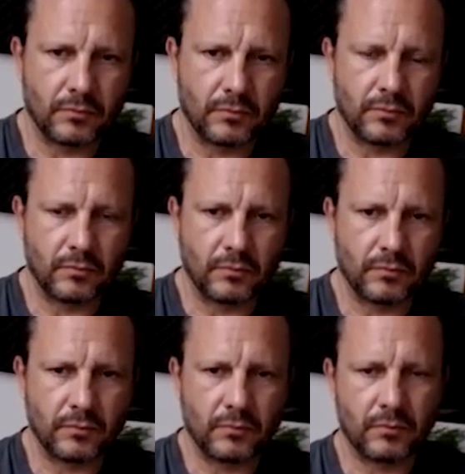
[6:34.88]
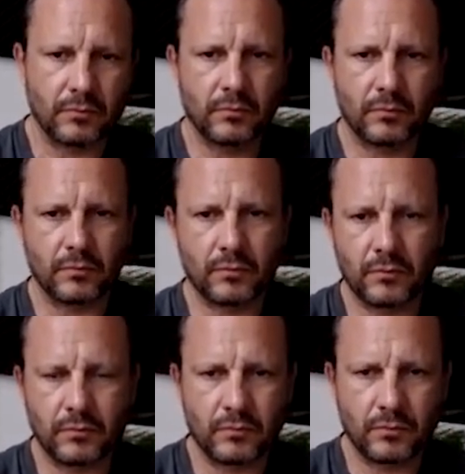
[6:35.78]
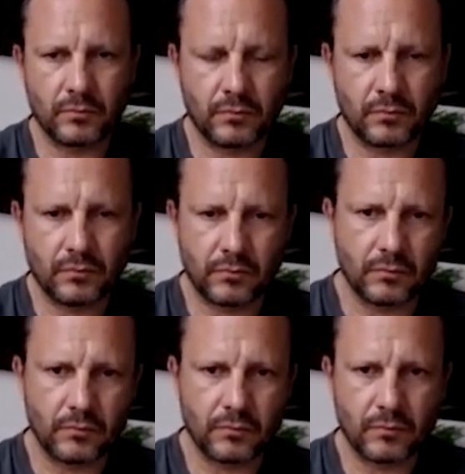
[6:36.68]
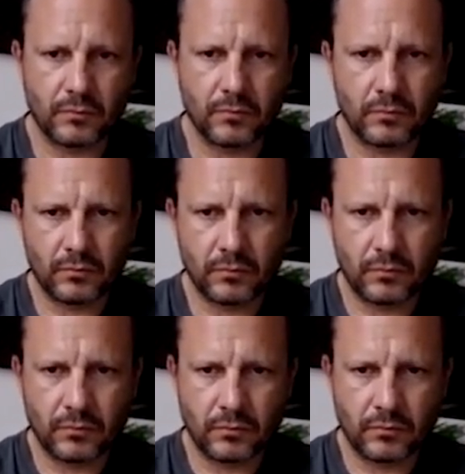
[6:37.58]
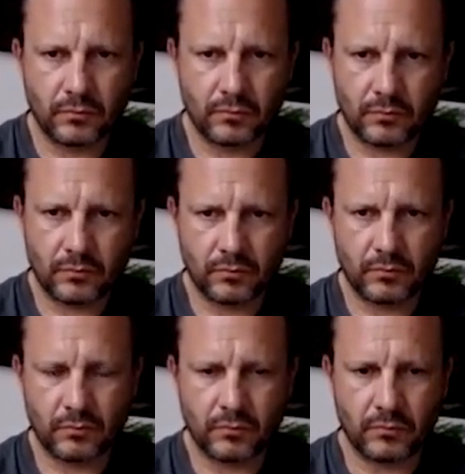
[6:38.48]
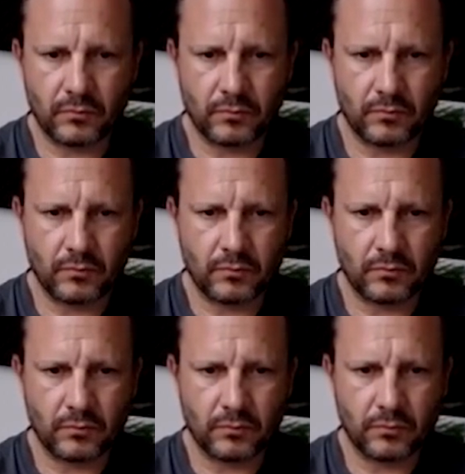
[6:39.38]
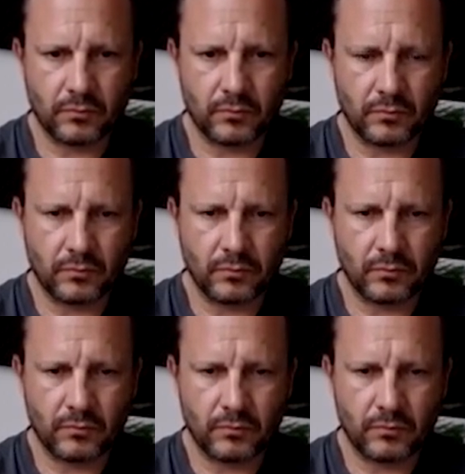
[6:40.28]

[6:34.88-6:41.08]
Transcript: (silent)